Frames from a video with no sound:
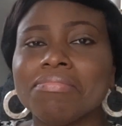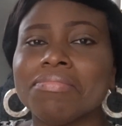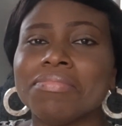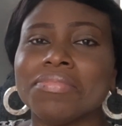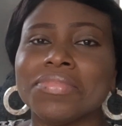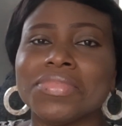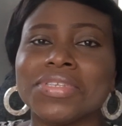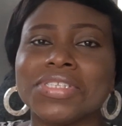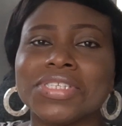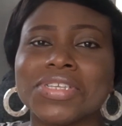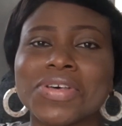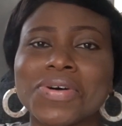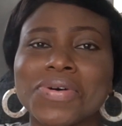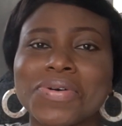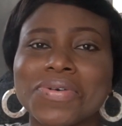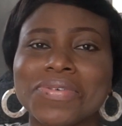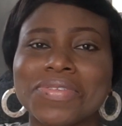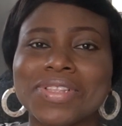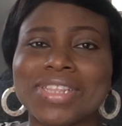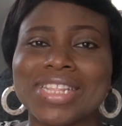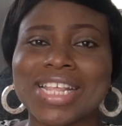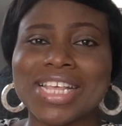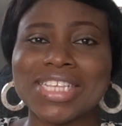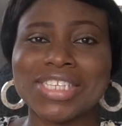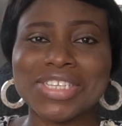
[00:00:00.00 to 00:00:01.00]
So
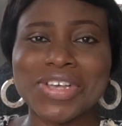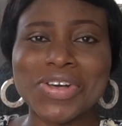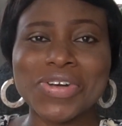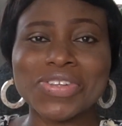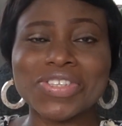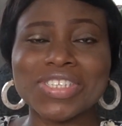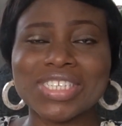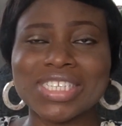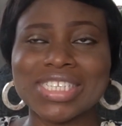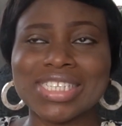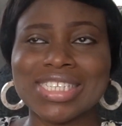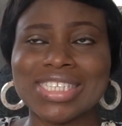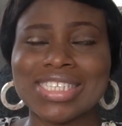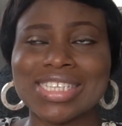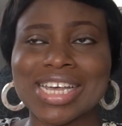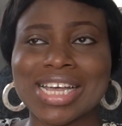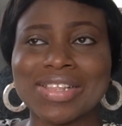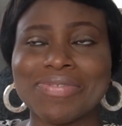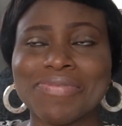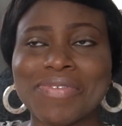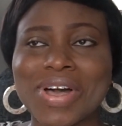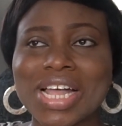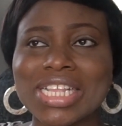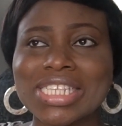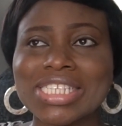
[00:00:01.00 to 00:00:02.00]
let's go to the
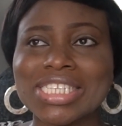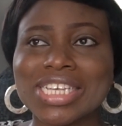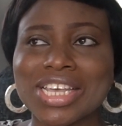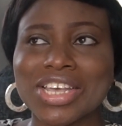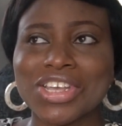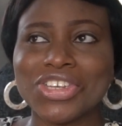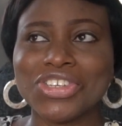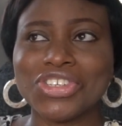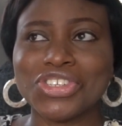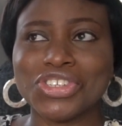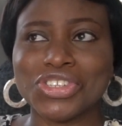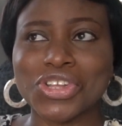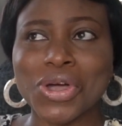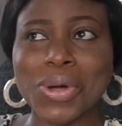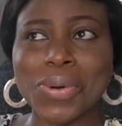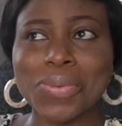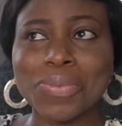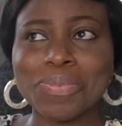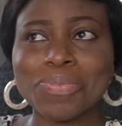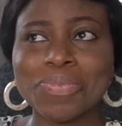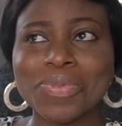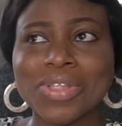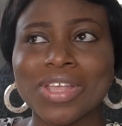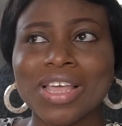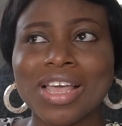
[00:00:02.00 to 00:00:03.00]
disadvantage now.
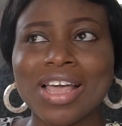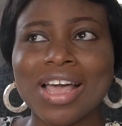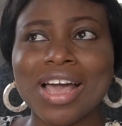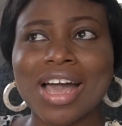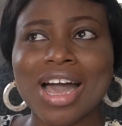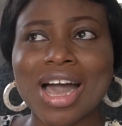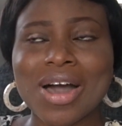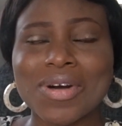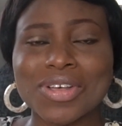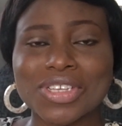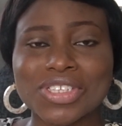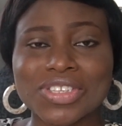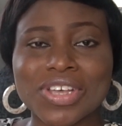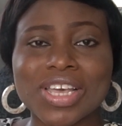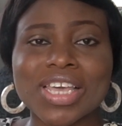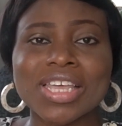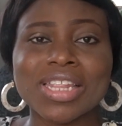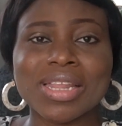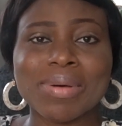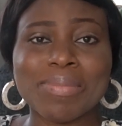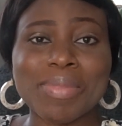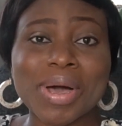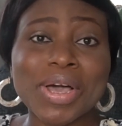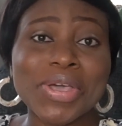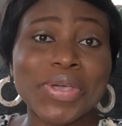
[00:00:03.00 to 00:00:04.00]
I was talking
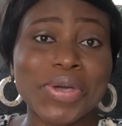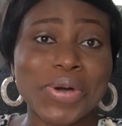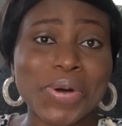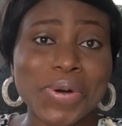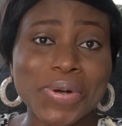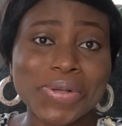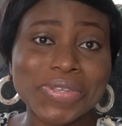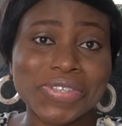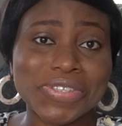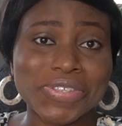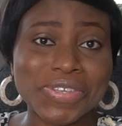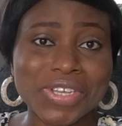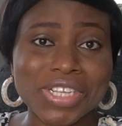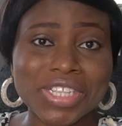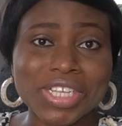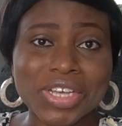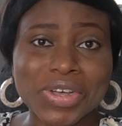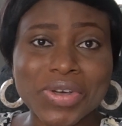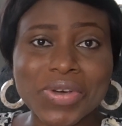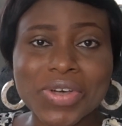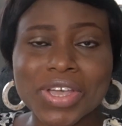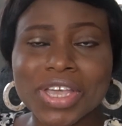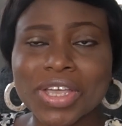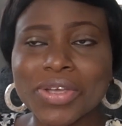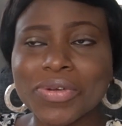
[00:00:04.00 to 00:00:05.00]
about your host doing the
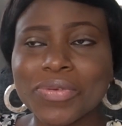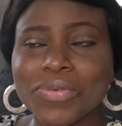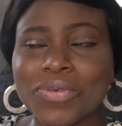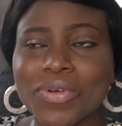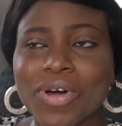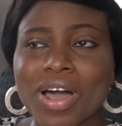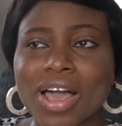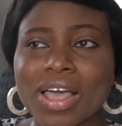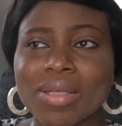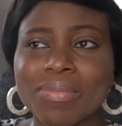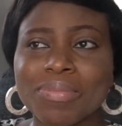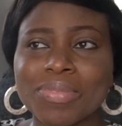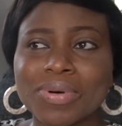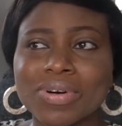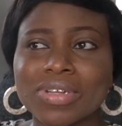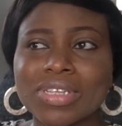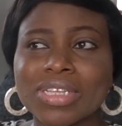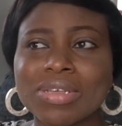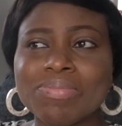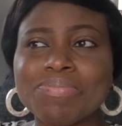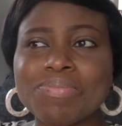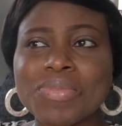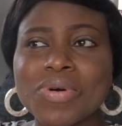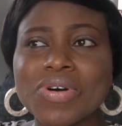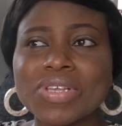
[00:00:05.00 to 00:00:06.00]
cooking, right? But
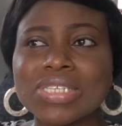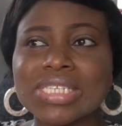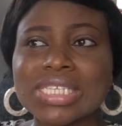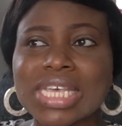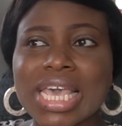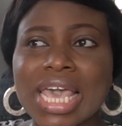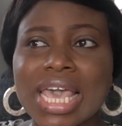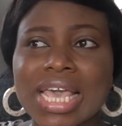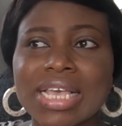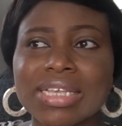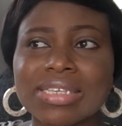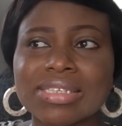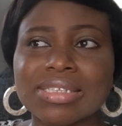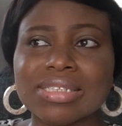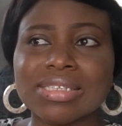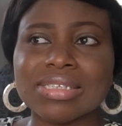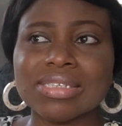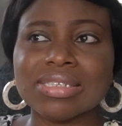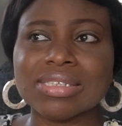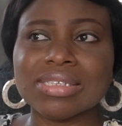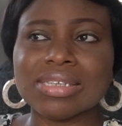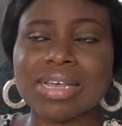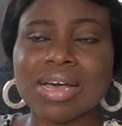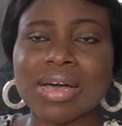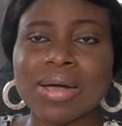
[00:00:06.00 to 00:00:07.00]
in most
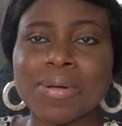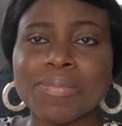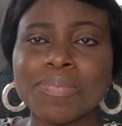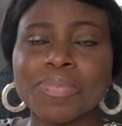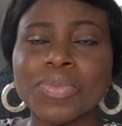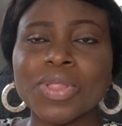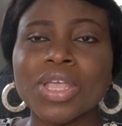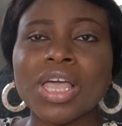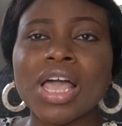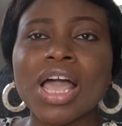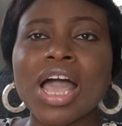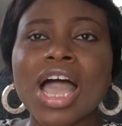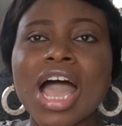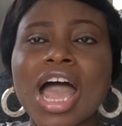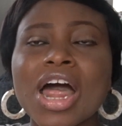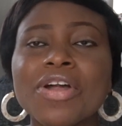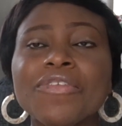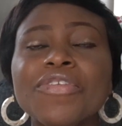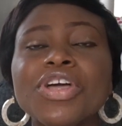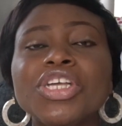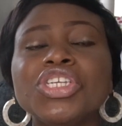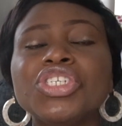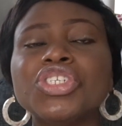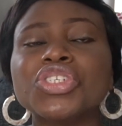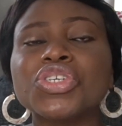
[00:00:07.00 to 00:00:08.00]
cases,
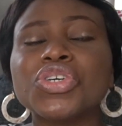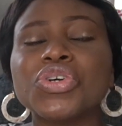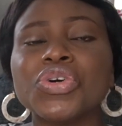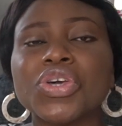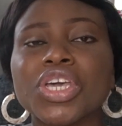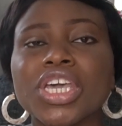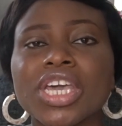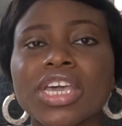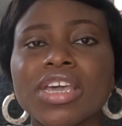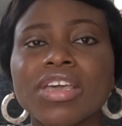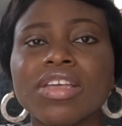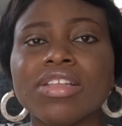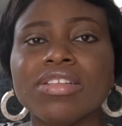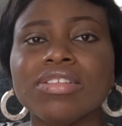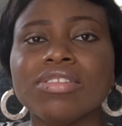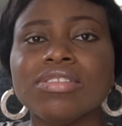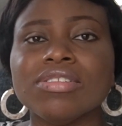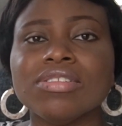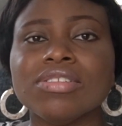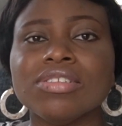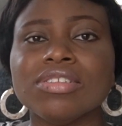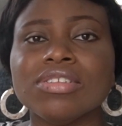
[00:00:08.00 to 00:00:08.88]
arranged cooking